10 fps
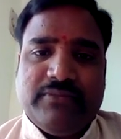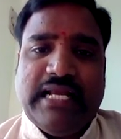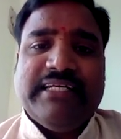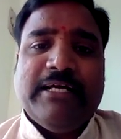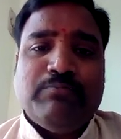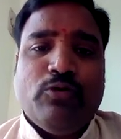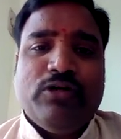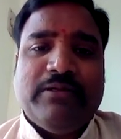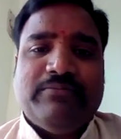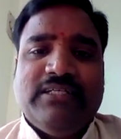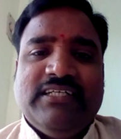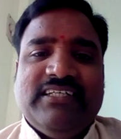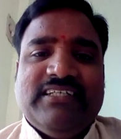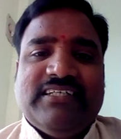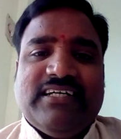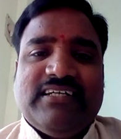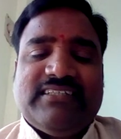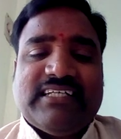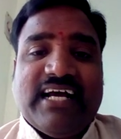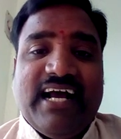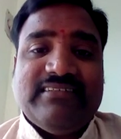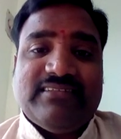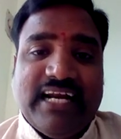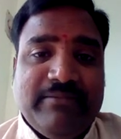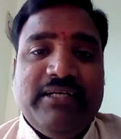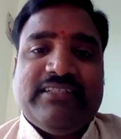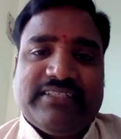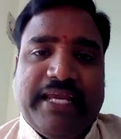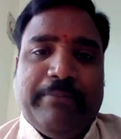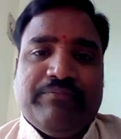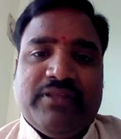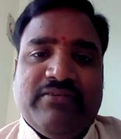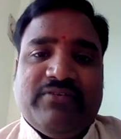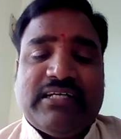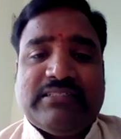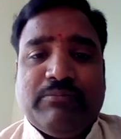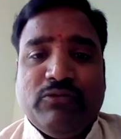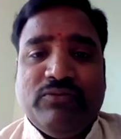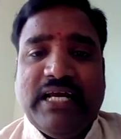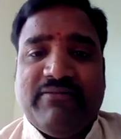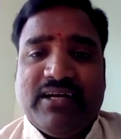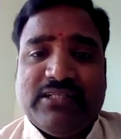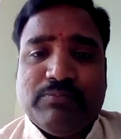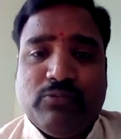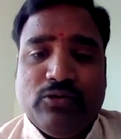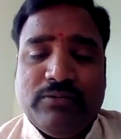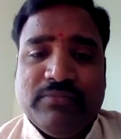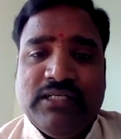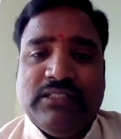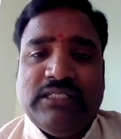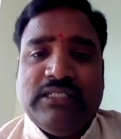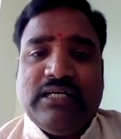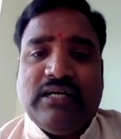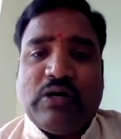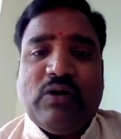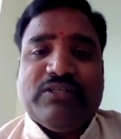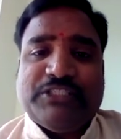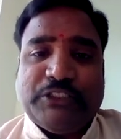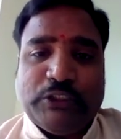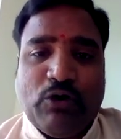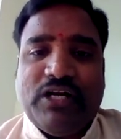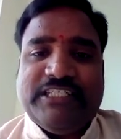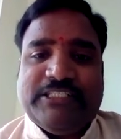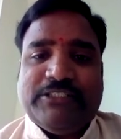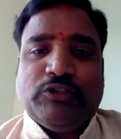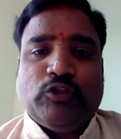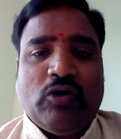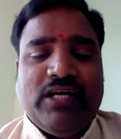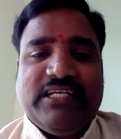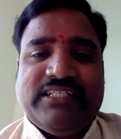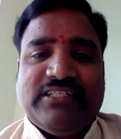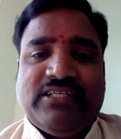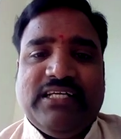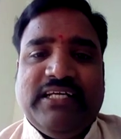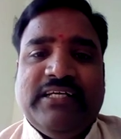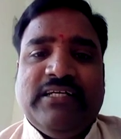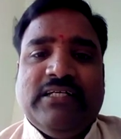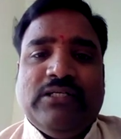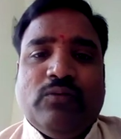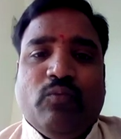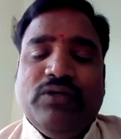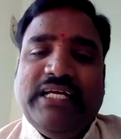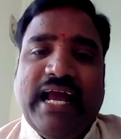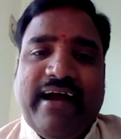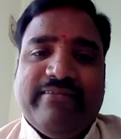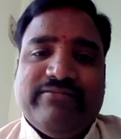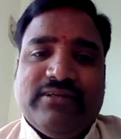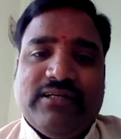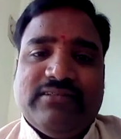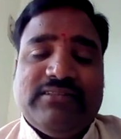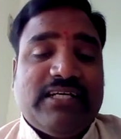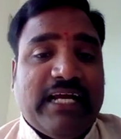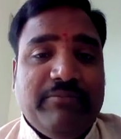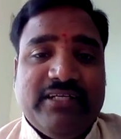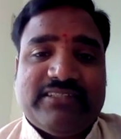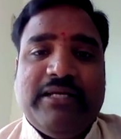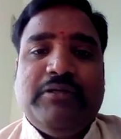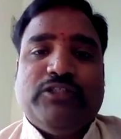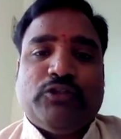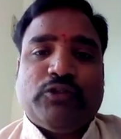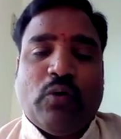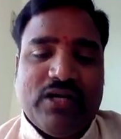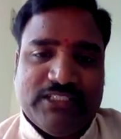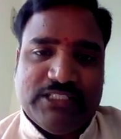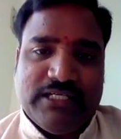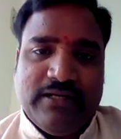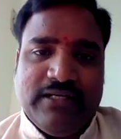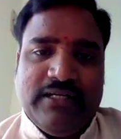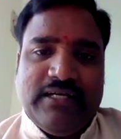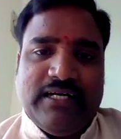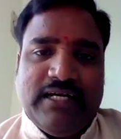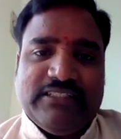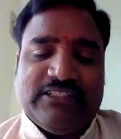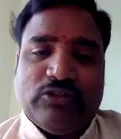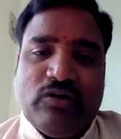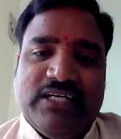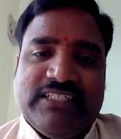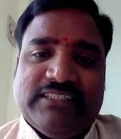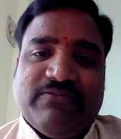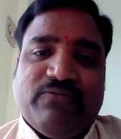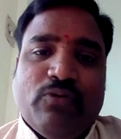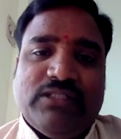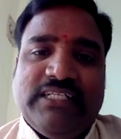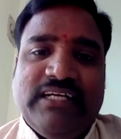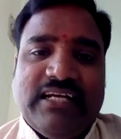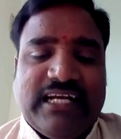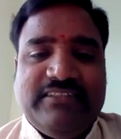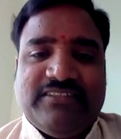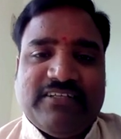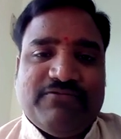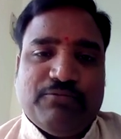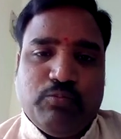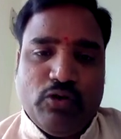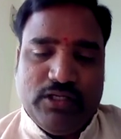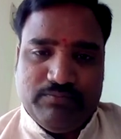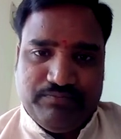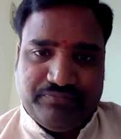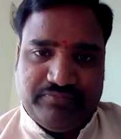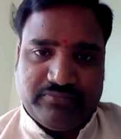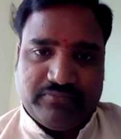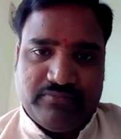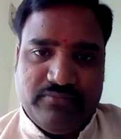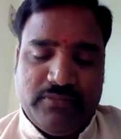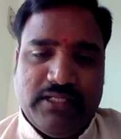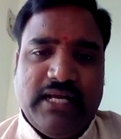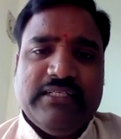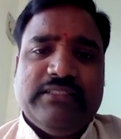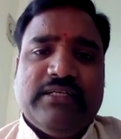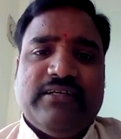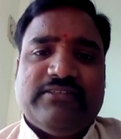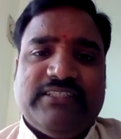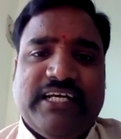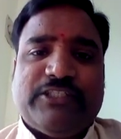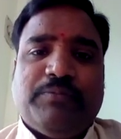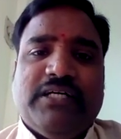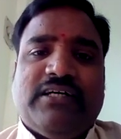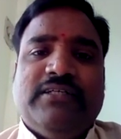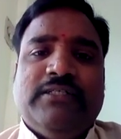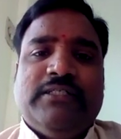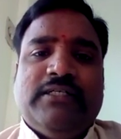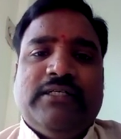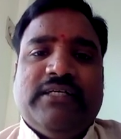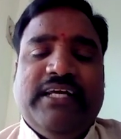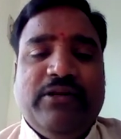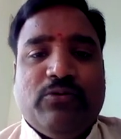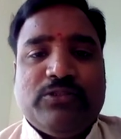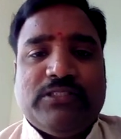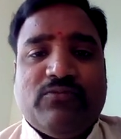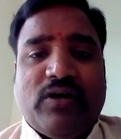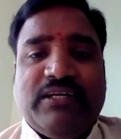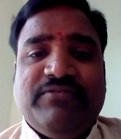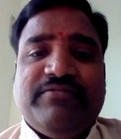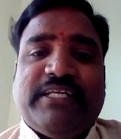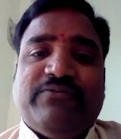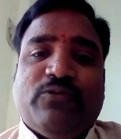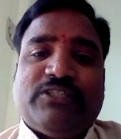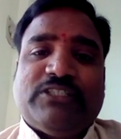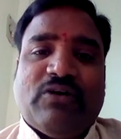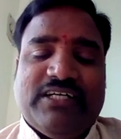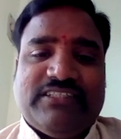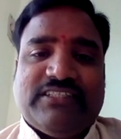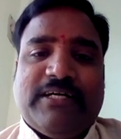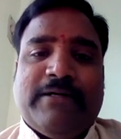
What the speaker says: and a poem that has rhyming scheme. For example, we have another poem called sonnet. Sonnet generally we have the rhyming scheme in sonnet, and the sonnet is a 14 lines of poem. And Shakespeare, he wrote 154 sonnets